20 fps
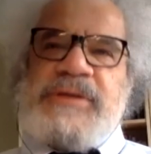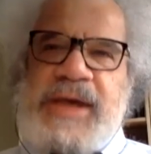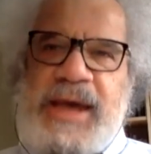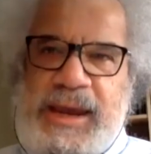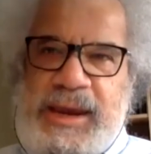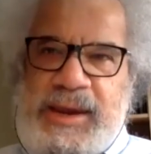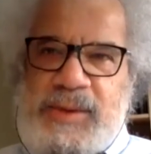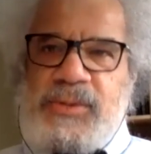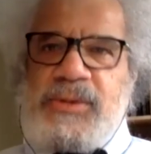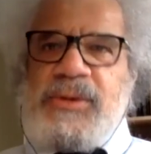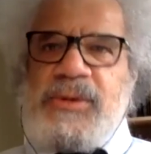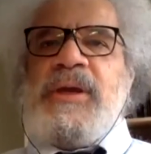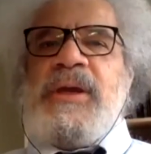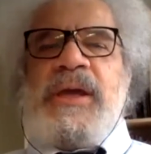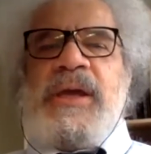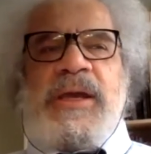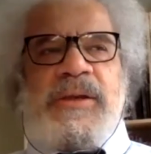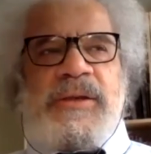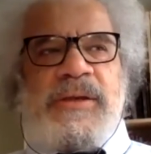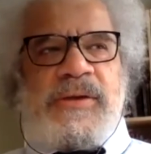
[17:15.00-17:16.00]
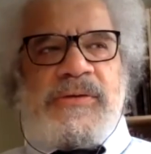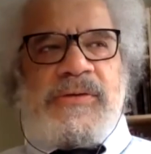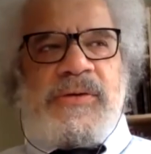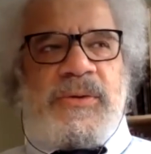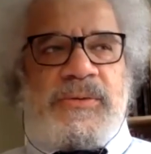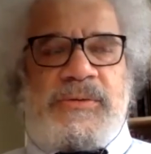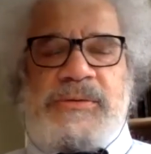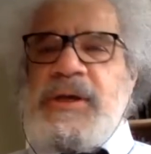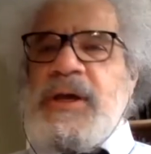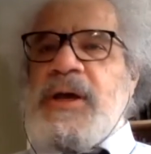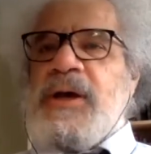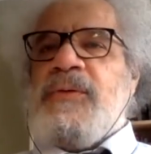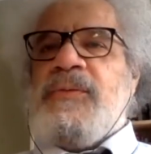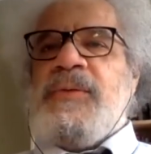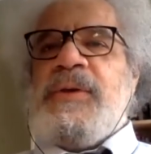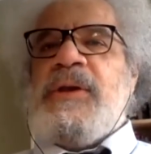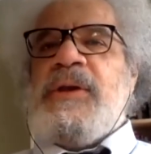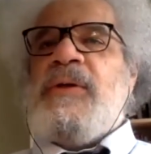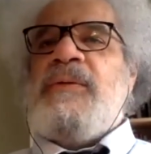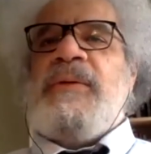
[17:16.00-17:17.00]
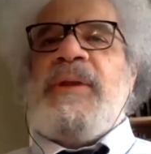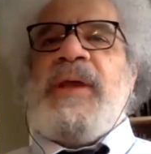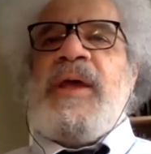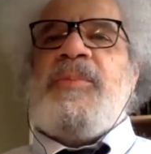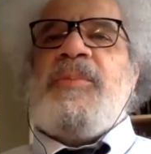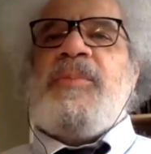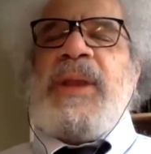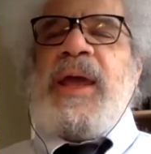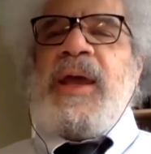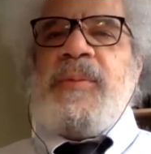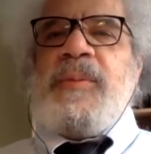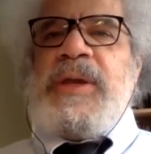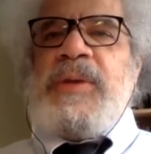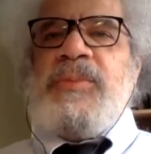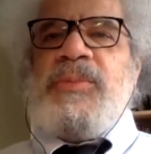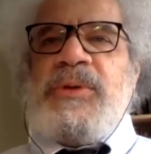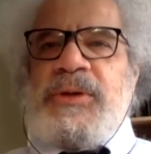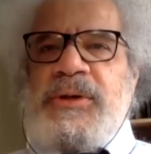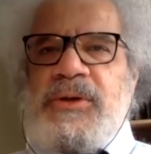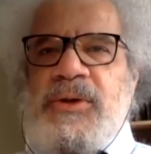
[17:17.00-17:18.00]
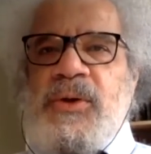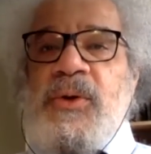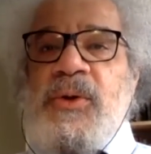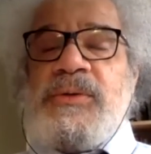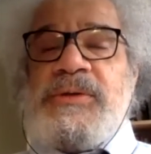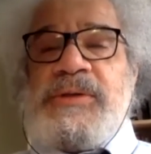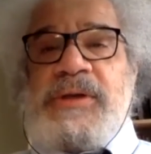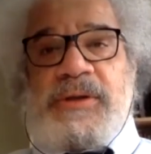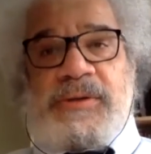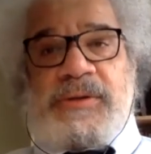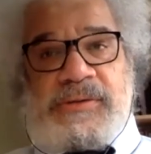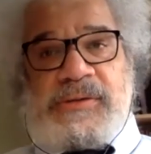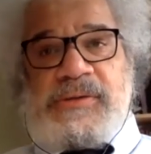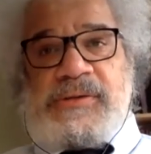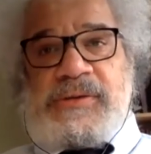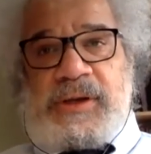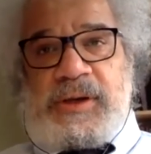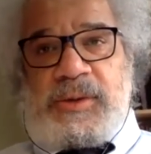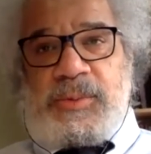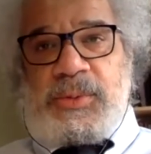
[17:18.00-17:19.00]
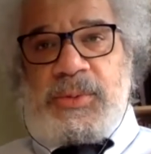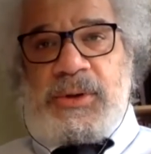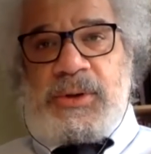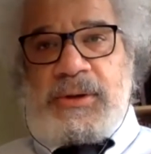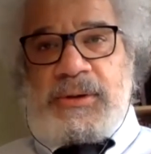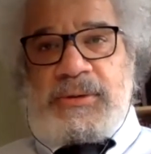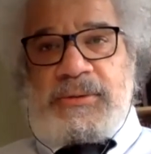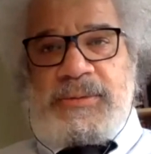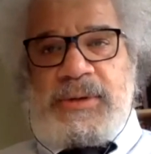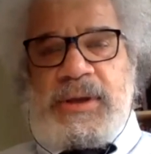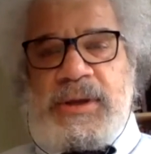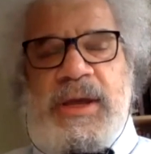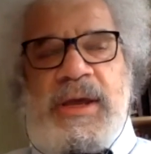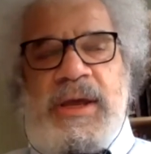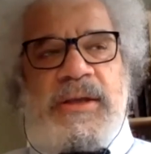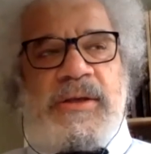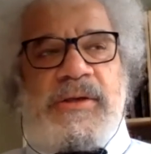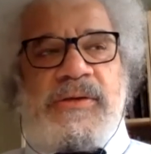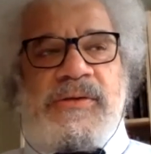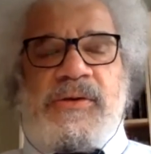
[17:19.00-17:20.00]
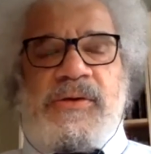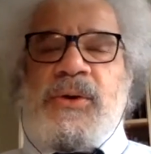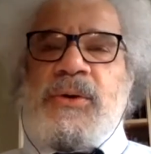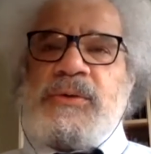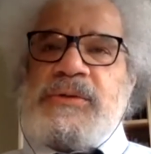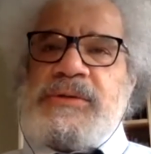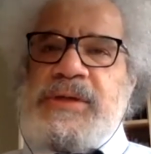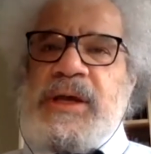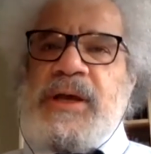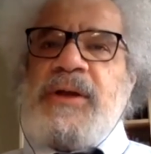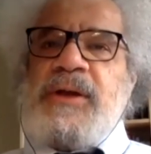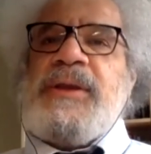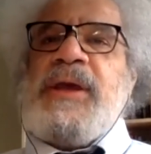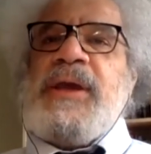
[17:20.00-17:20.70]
type in this hotel. We don't let Black people in the hotel. This is St. Paul. There's a hotel